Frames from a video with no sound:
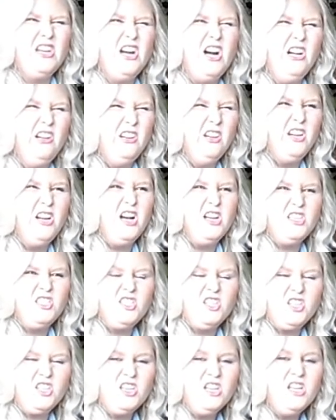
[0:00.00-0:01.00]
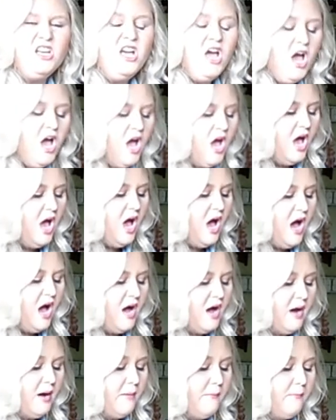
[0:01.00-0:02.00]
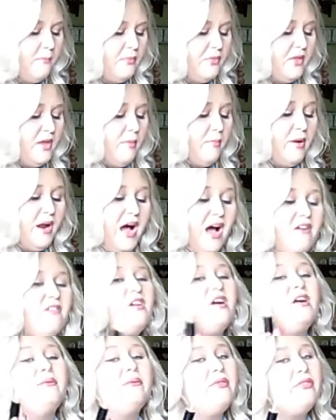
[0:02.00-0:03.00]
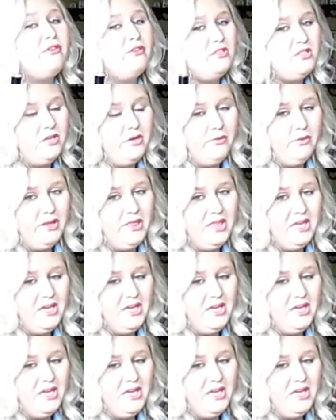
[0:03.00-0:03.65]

the color custard. But I already went through two of